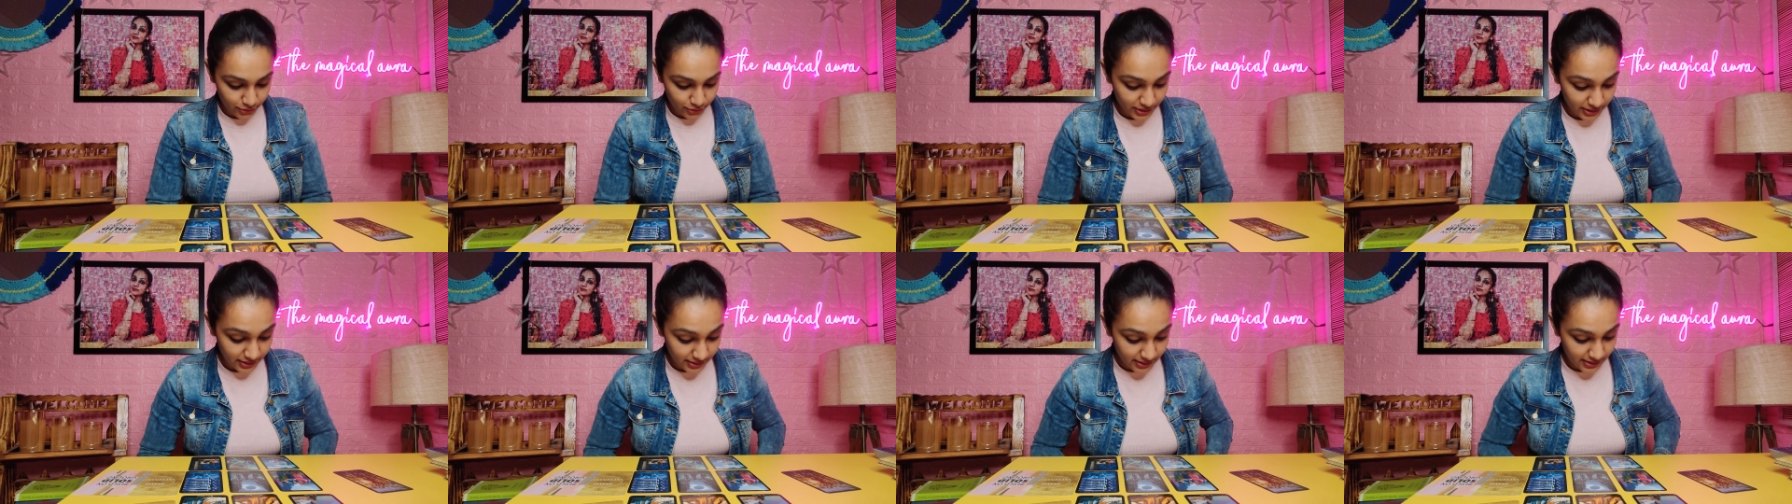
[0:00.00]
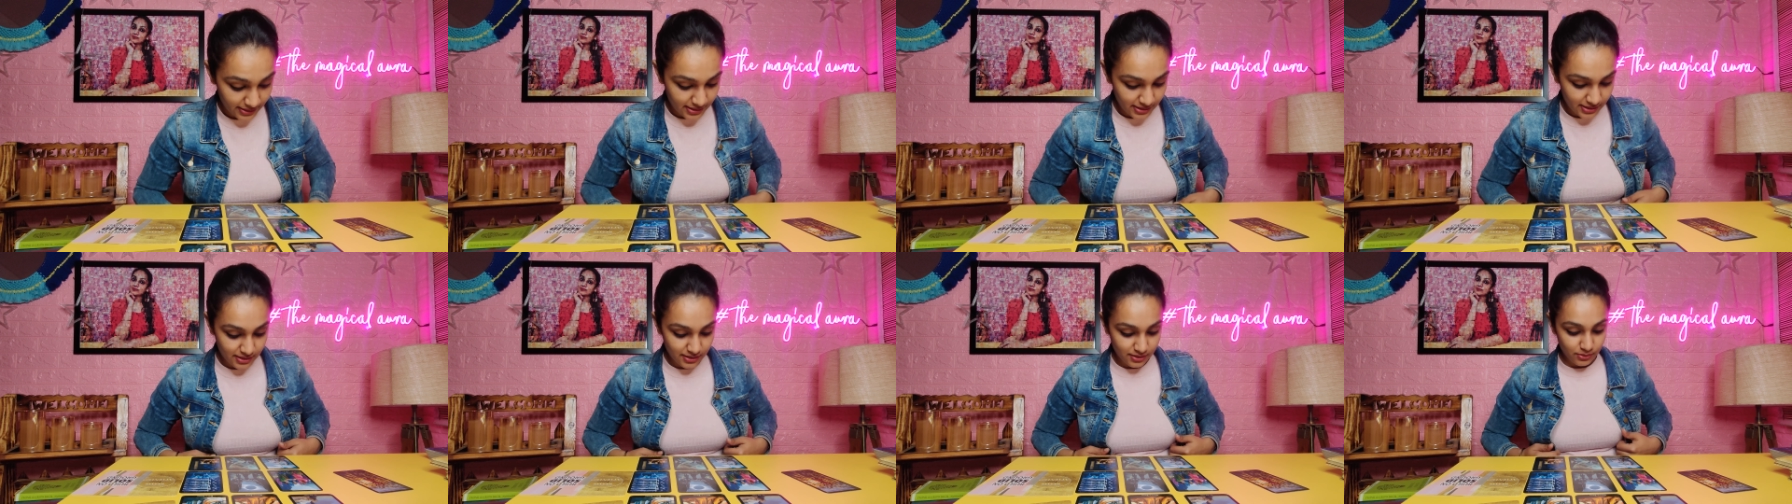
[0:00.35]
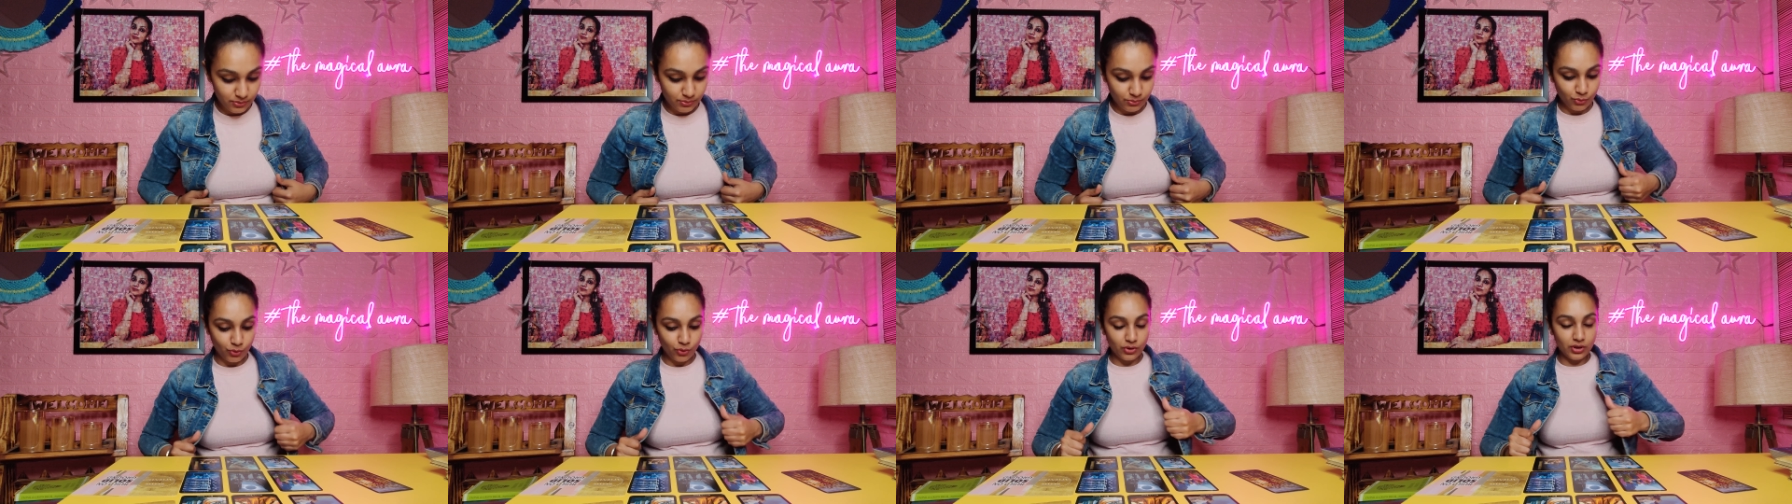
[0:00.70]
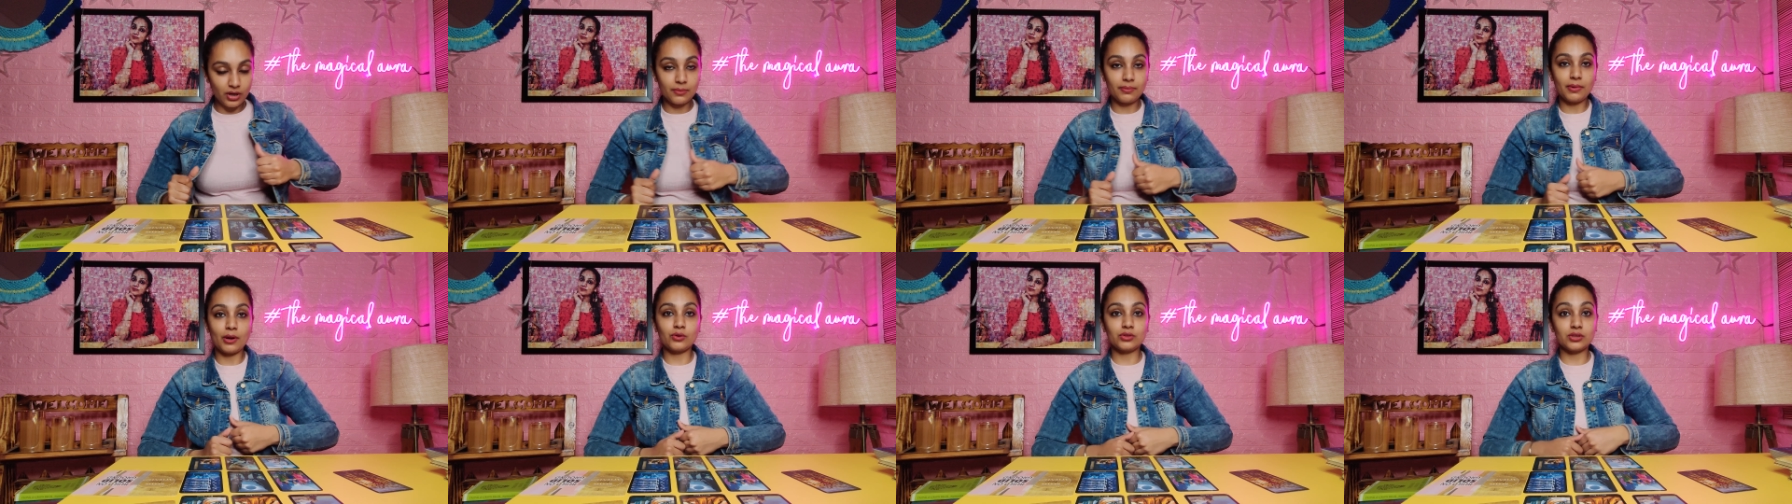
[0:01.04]
So that this is more
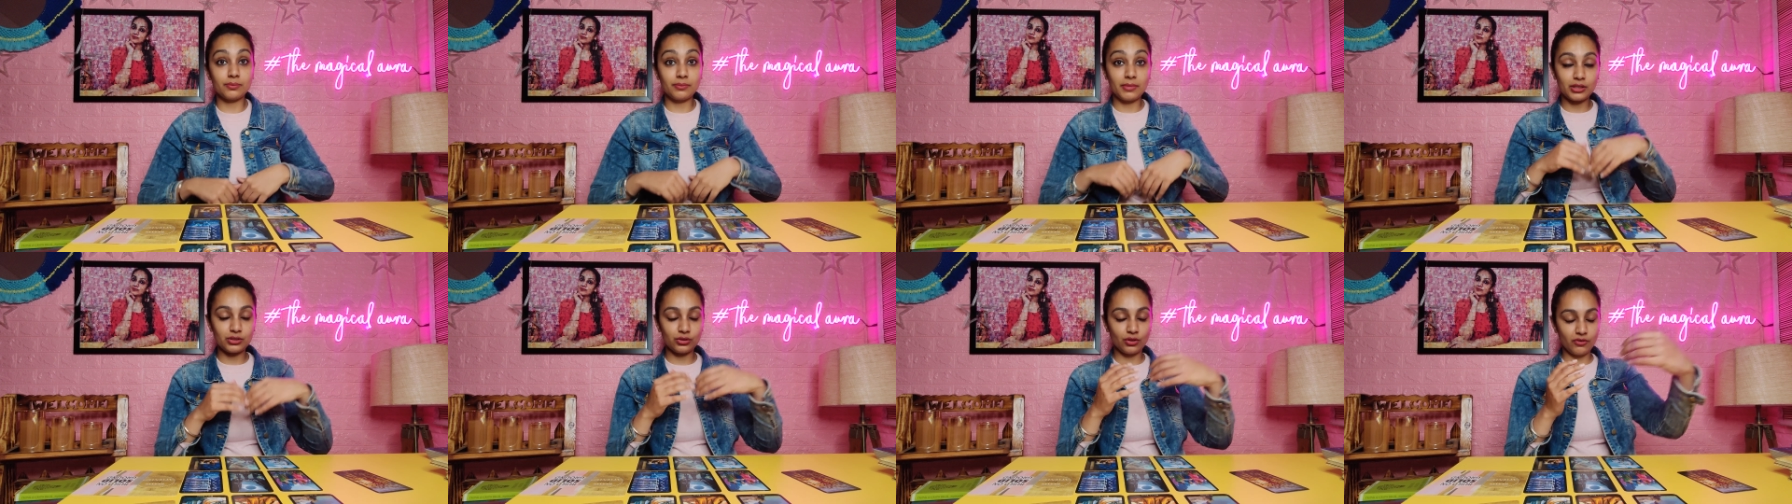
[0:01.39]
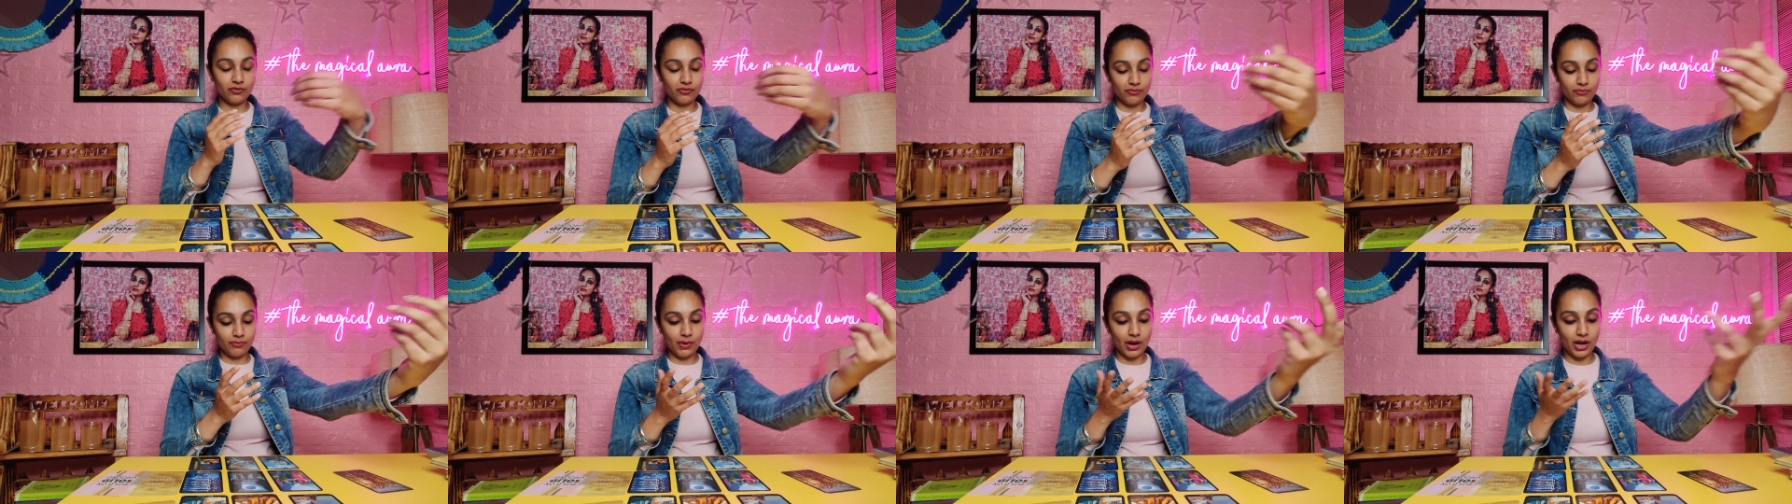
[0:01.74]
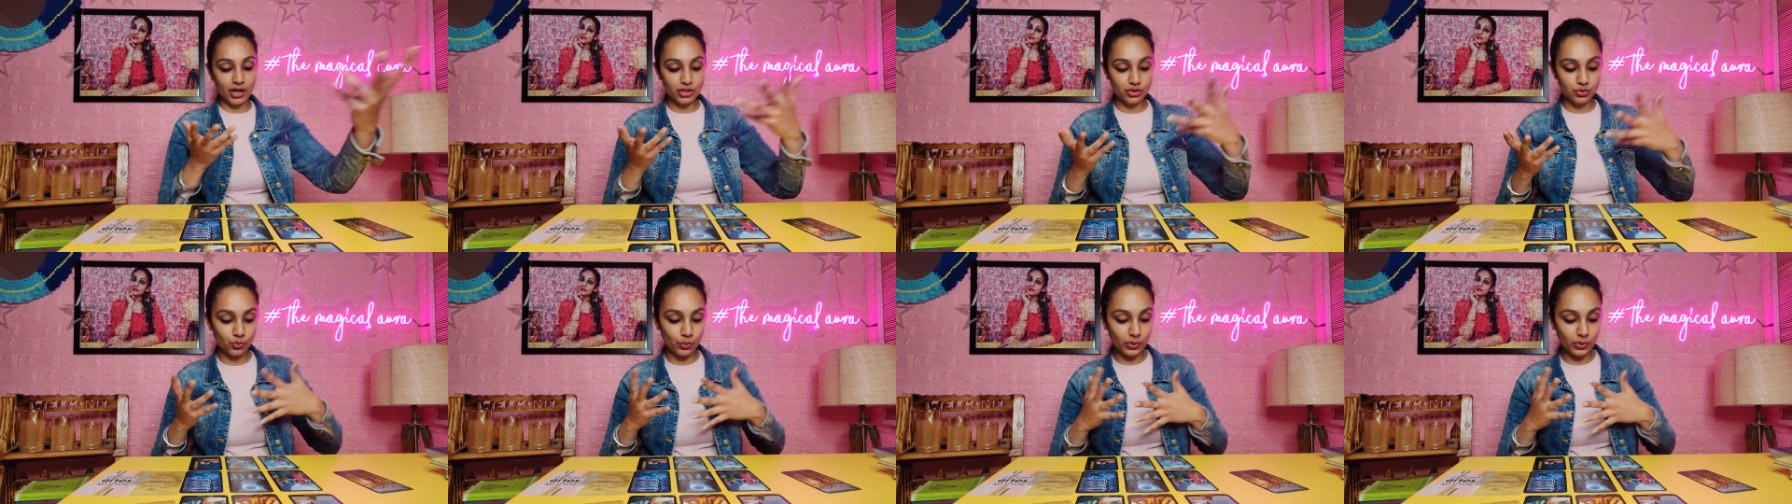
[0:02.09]
about the month of March,